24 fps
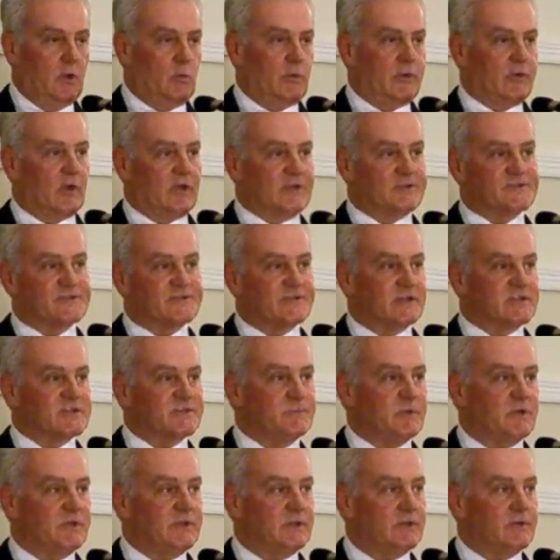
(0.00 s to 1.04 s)
We got
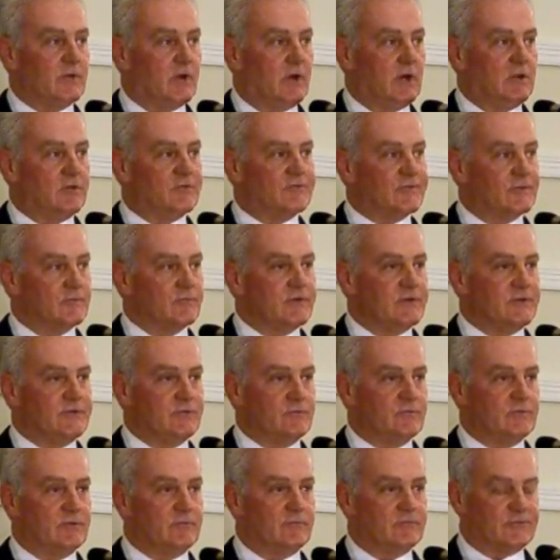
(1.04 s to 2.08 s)
$6 million to
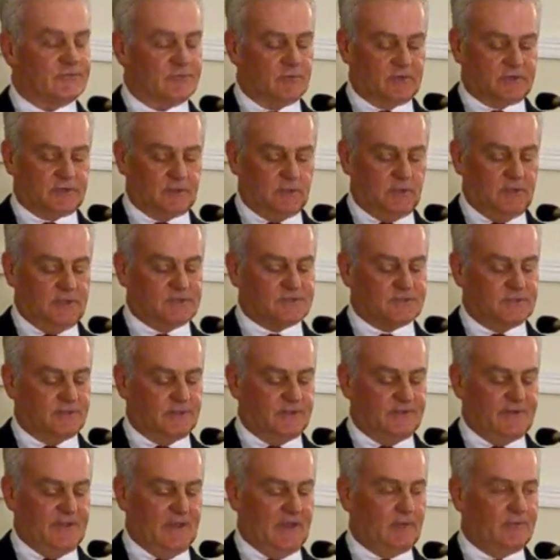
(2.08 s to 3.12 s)
redo the circulation in the